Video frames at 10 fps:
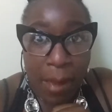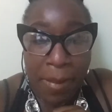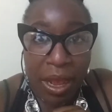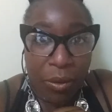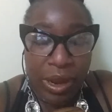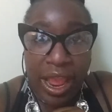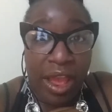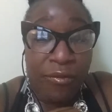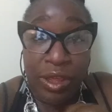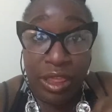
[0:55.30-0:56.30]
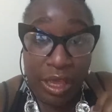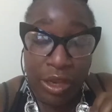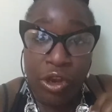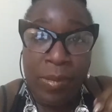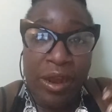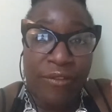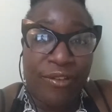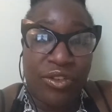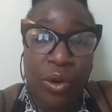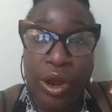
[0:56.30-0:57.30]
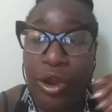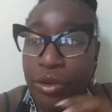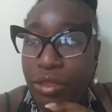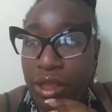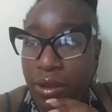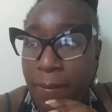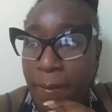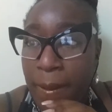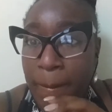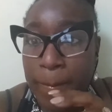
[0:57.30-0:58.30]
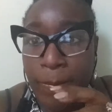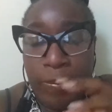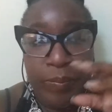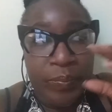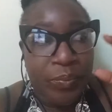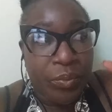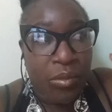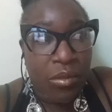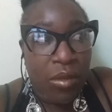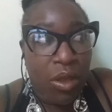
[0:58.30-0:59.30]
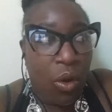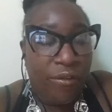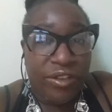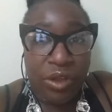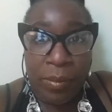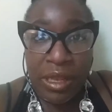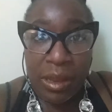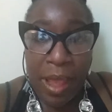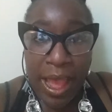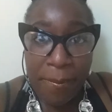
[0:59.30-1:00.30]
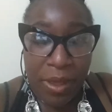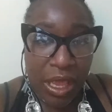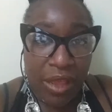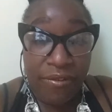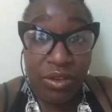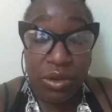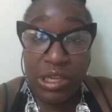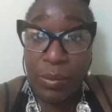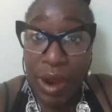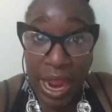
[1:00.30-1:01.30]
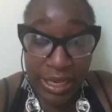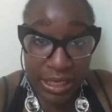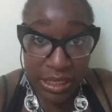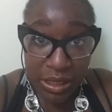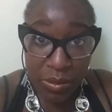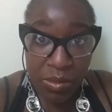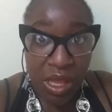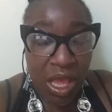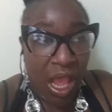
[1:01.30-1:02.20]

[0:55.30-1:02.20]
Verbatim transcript: about everything, no matter if it's going to hurt them, or if it's gonna make them happy, if it's gonna surprise them.